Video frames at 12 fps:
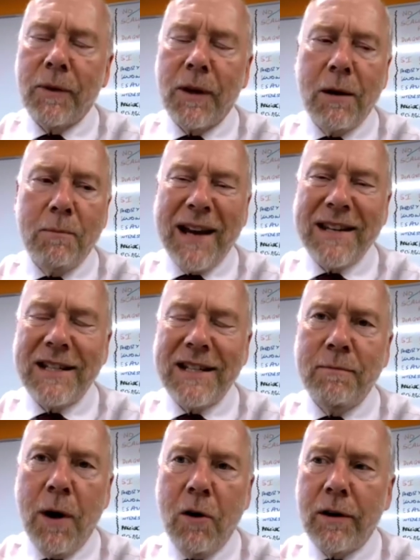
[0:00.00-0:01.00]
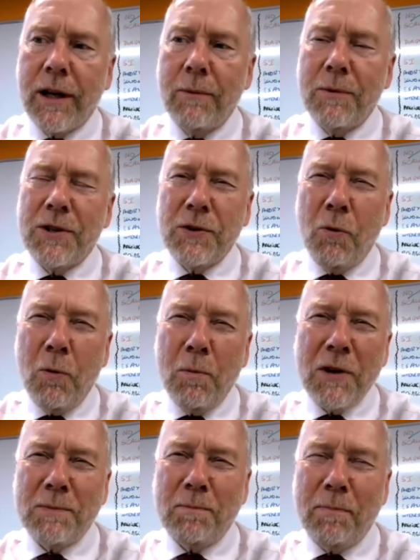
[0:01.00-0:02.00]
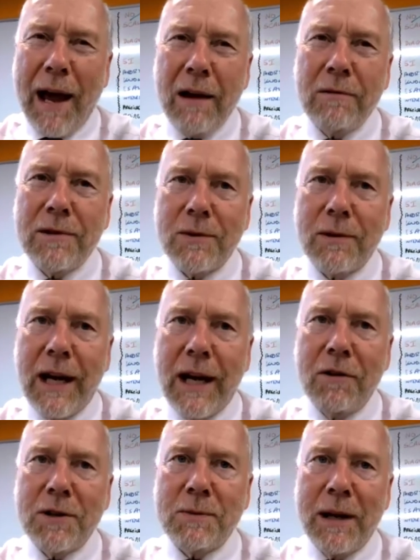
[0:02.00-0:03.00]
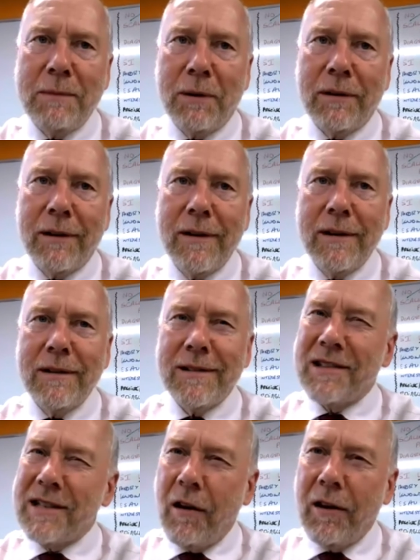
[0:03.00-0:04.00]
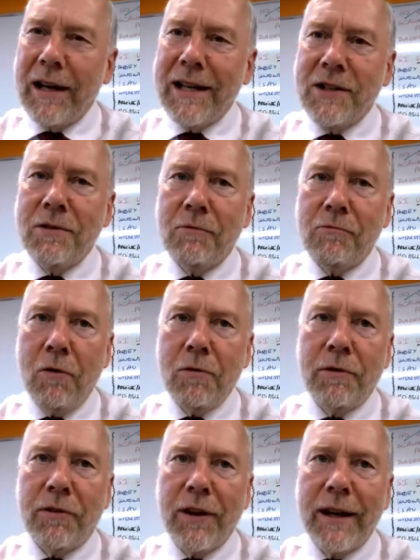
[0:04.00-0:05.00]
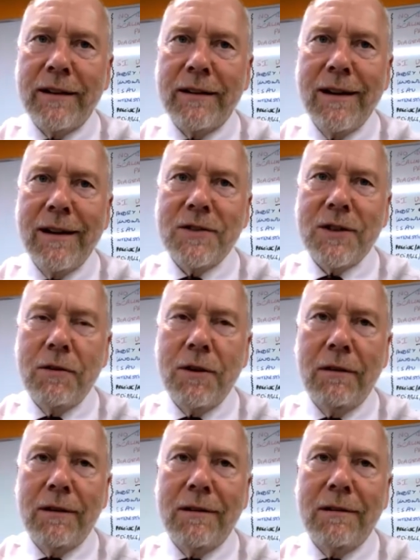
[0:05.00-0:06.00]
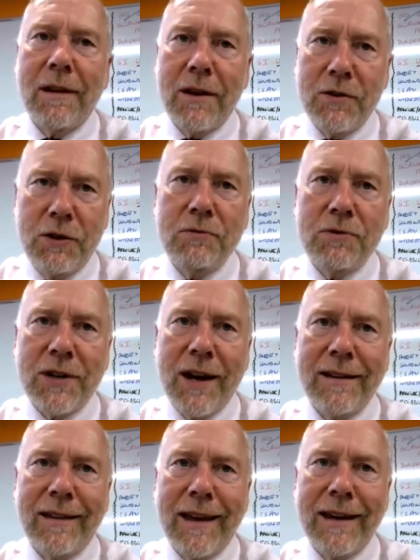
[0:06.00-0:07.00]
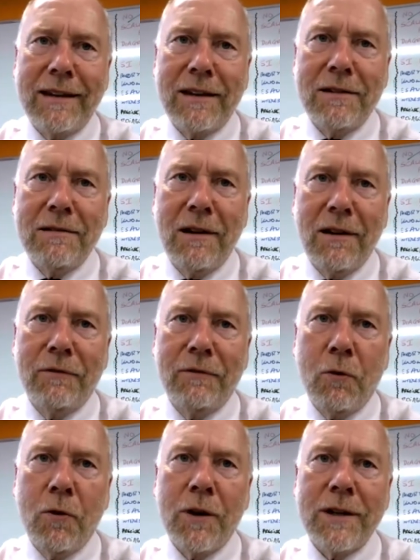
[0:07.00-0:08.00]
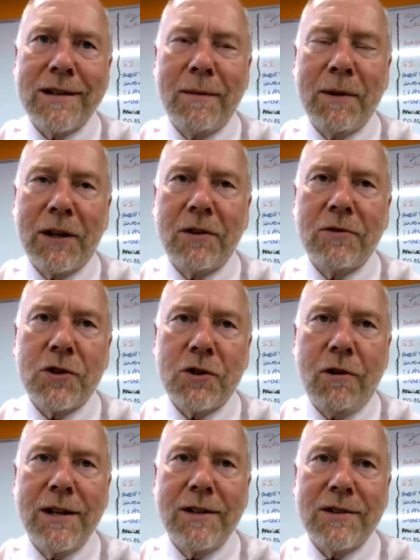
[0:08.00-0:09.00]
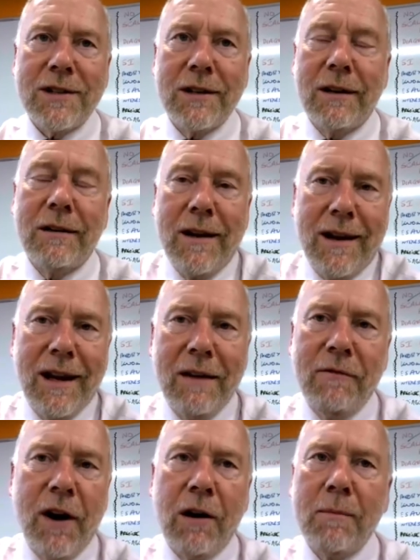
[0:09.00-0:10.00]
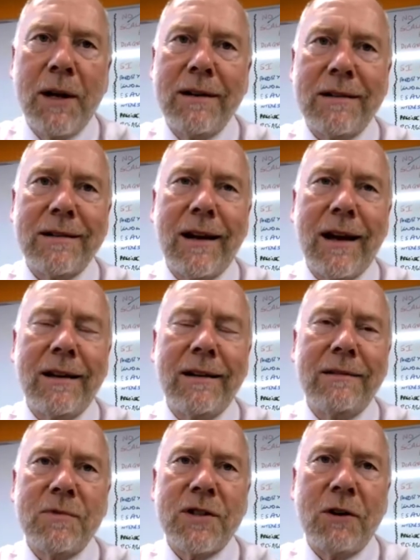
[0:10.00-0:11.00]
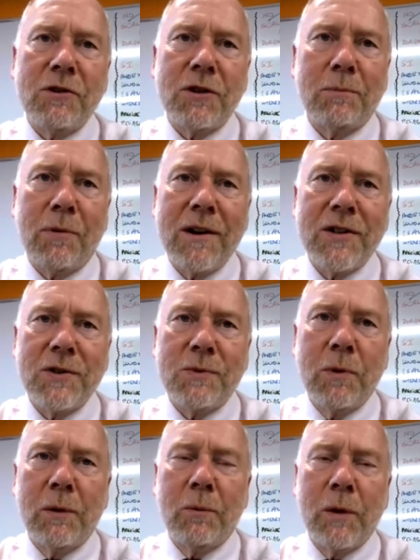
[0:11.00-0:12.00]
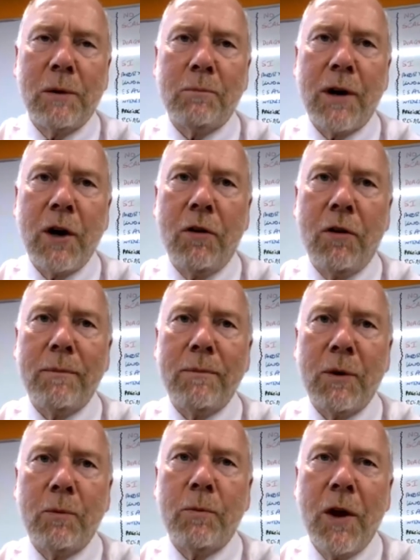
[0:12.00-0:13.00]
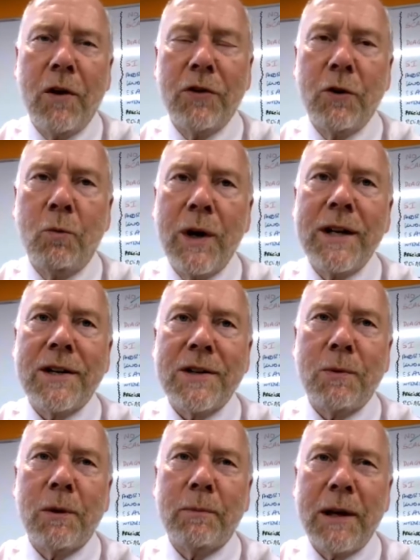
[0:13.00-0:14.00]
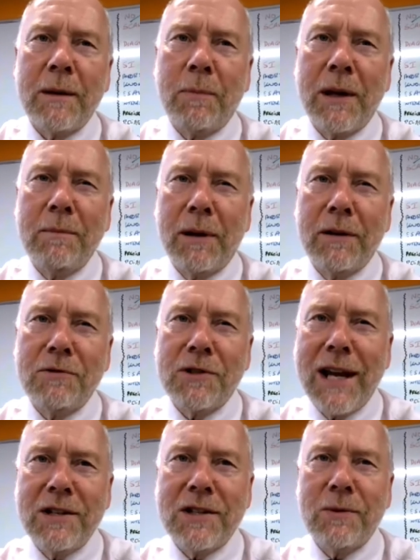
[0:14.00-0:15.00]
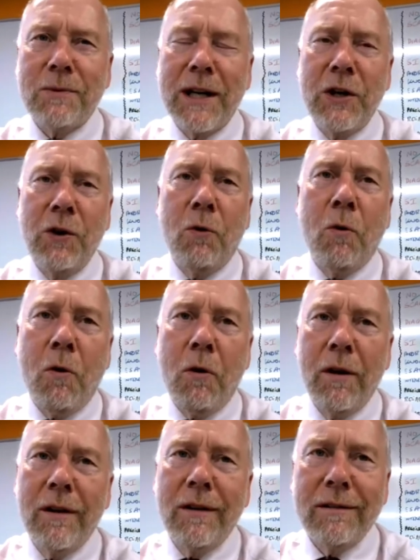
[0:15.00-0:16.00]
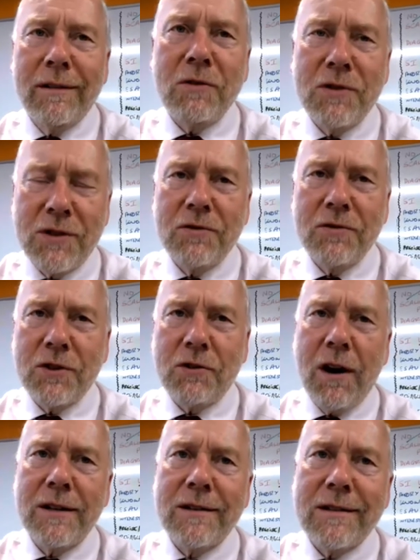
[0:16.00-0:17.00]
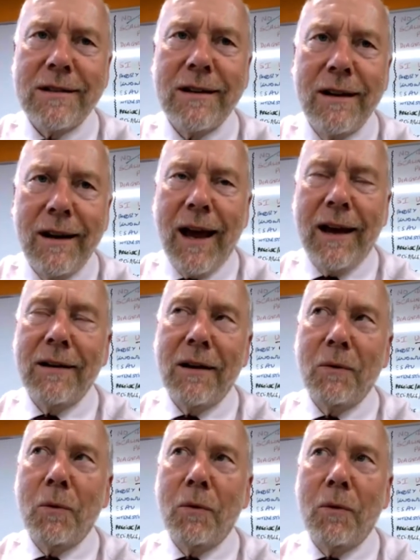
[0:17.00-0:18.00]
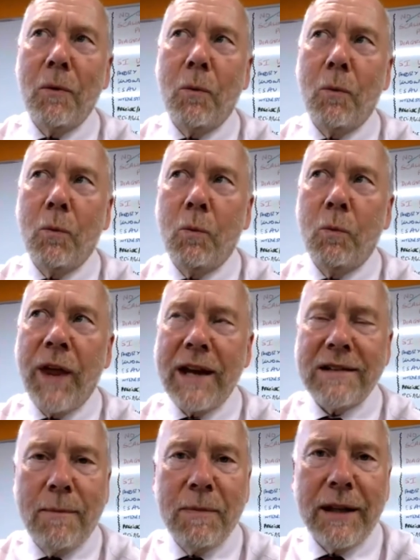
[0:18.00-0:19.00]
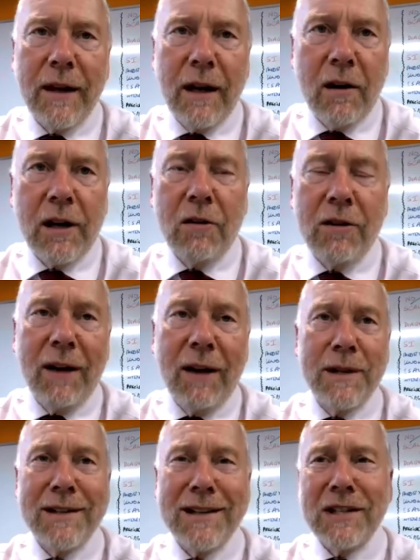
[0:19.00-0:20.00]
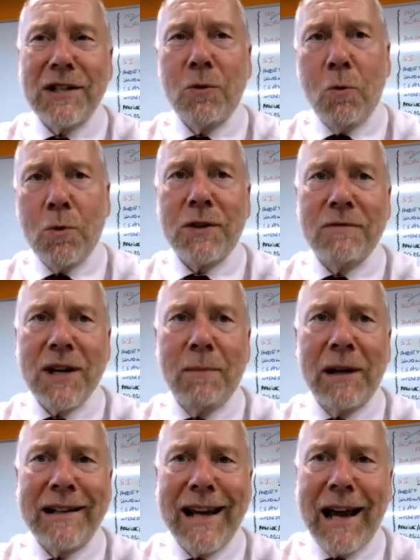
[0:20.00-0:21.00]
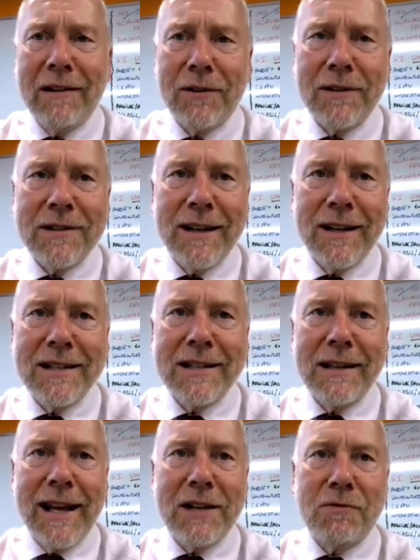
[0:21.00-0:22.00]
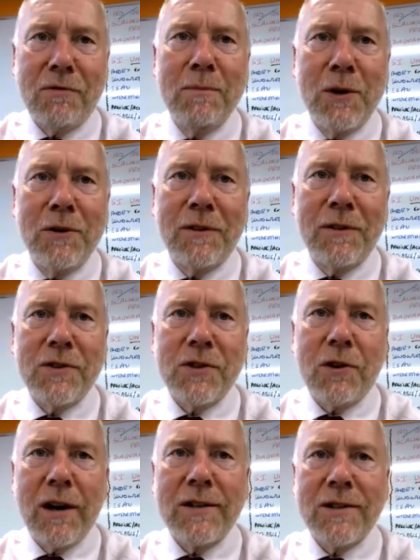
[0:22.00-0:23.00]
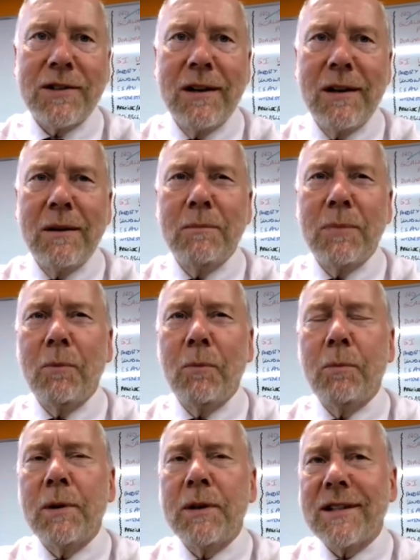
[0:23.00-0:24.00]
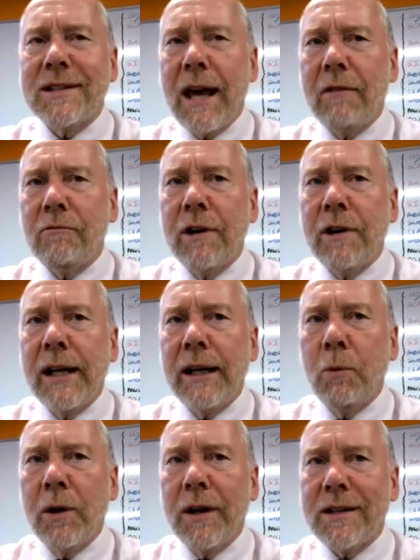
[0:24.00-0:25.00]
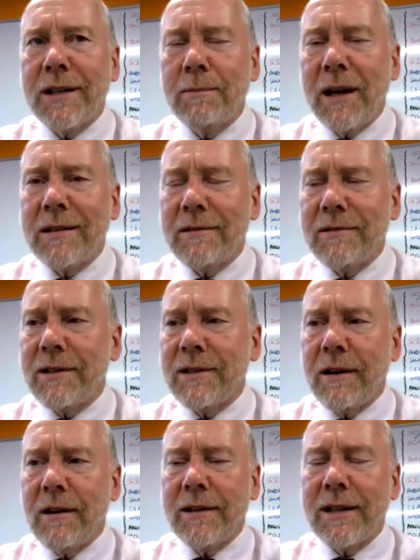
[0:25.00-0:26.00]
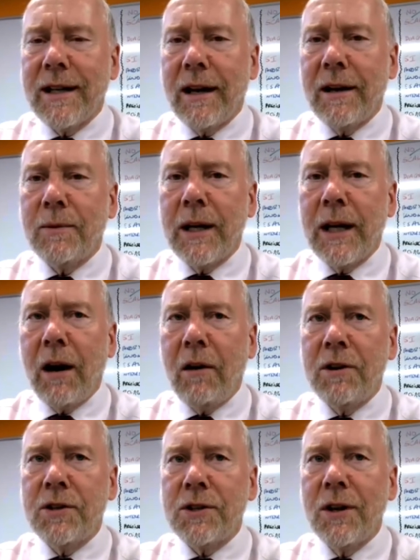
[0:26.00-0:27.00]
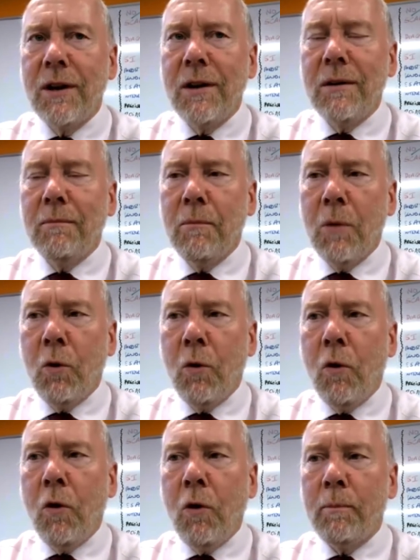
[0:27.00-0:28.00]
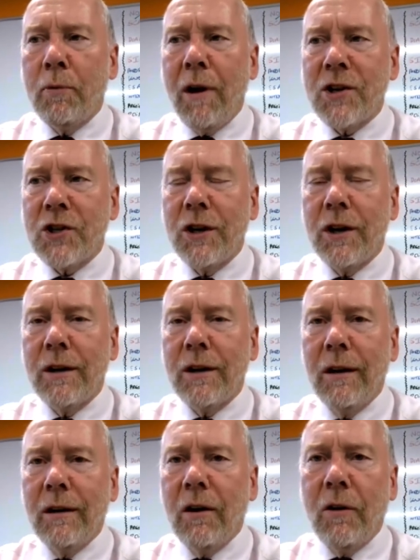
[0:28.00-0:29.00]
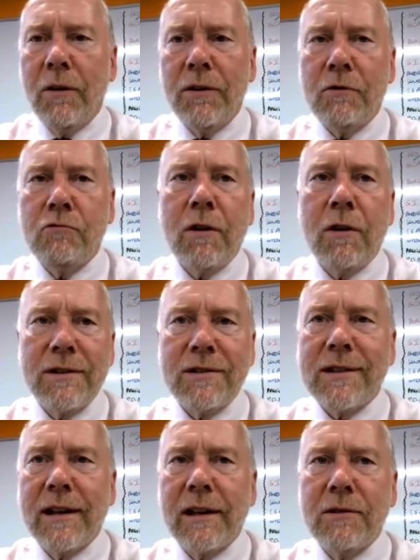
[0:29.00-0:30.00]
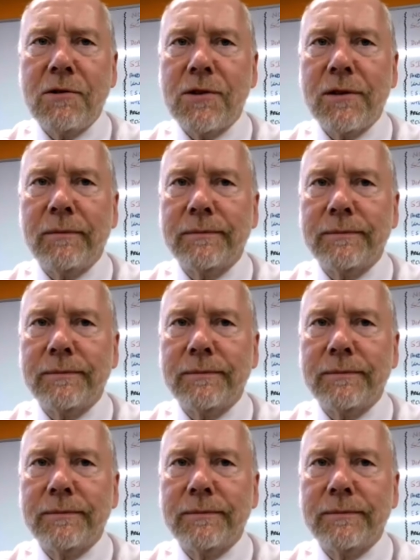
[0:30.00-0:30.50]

competitive market, which is almost bound to encourage people to slightly do the wrong thing so that, as you say, they can avoid some of the constraints that environment and social pressures will bring on them. The winners will be the people who tend to ignore those constraints. And that's something that our current government is sort of doubling down on, isn't it? Is let's remove constraints. But does that really work to the best of society? And how do we encourage more pressure on the right solution?